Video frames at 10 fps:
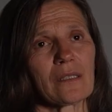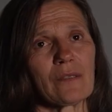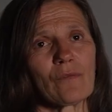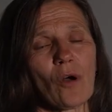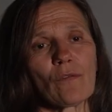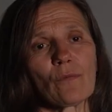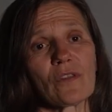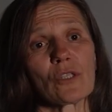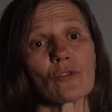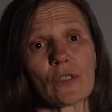involved
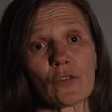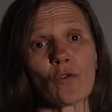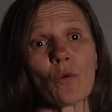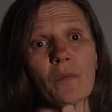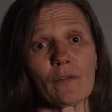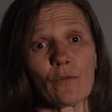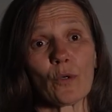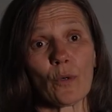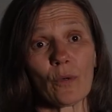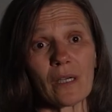with the transformative
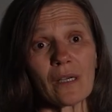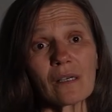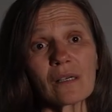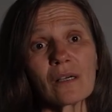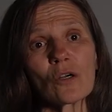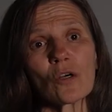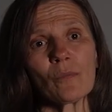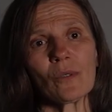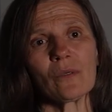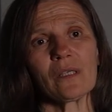learning
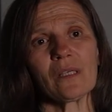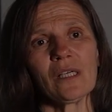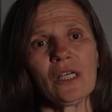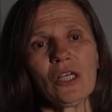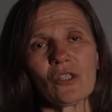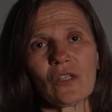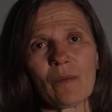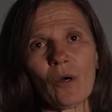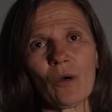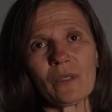community. So
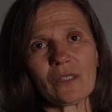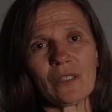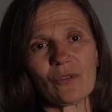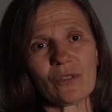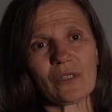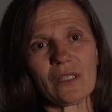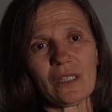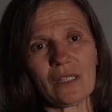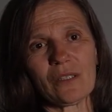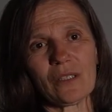I'm always interested
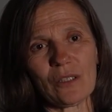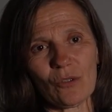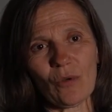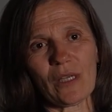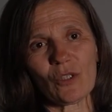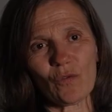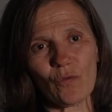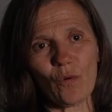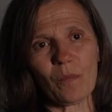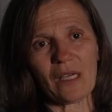in
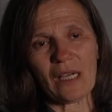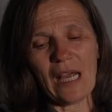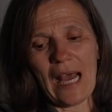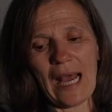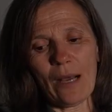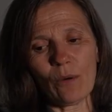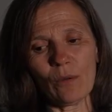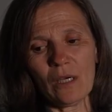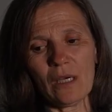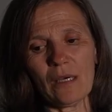transforming
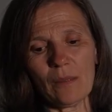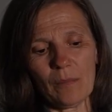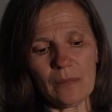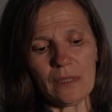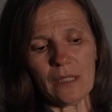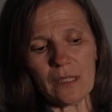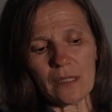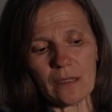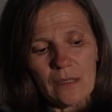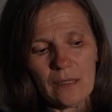how
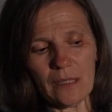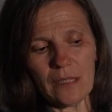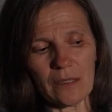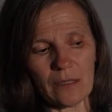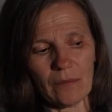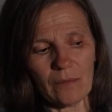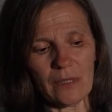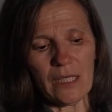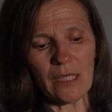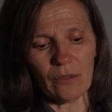these
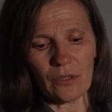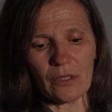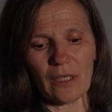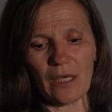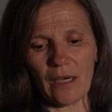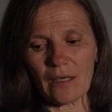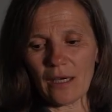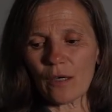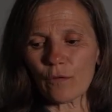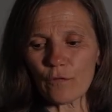years that I
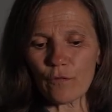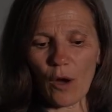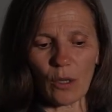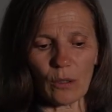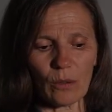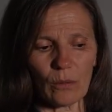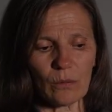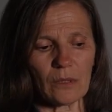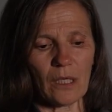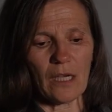kind of
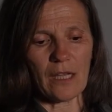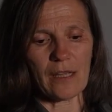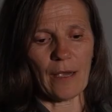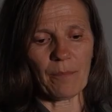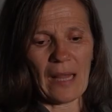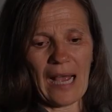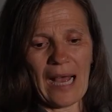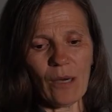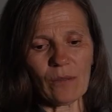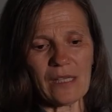followed them,
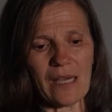how